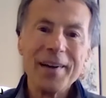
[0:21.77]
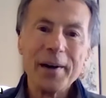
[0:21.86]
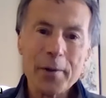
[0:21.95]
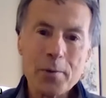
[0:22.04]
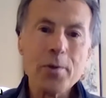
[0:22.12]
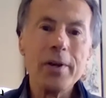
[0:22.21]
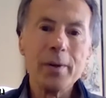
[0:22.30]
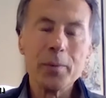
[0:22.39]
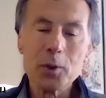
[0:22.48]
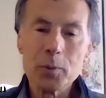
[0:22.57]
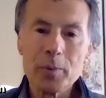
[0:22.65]
other than it
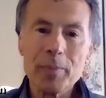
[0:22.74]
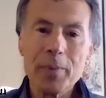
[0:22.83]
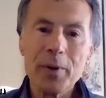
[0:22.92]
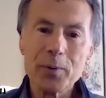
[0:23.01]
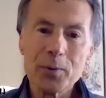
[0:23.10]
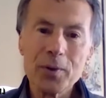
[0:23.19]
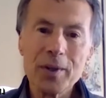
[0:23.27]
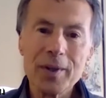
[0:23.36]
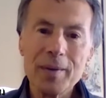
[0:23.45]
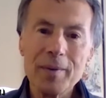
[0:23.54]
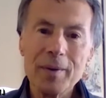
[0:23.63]
was proposed
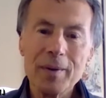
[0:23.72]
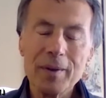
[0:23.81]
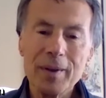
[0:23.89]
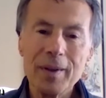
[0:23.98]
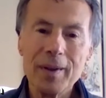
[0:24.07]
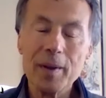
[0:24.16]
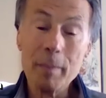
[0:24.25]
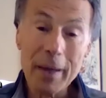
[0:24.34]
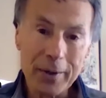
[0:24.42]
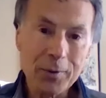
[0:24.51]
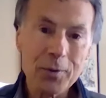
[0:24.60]
in
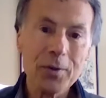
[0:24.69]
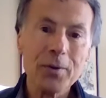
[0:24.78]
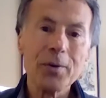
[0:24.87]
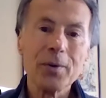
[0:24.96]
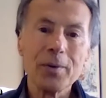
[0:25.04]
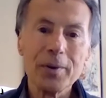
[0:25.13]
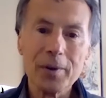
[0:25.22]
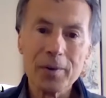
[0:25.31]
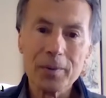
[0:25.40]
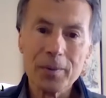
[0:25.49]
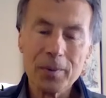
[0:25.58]
medicine
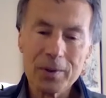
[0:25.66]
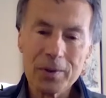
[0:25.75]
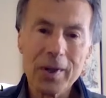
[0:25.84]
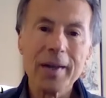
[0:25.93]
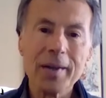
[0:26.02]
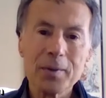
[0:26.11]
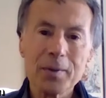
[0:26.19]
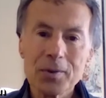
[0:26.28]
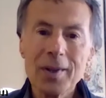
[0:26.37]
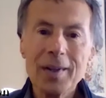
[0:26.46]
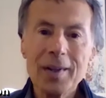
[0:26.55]
or
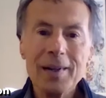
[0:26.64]
science.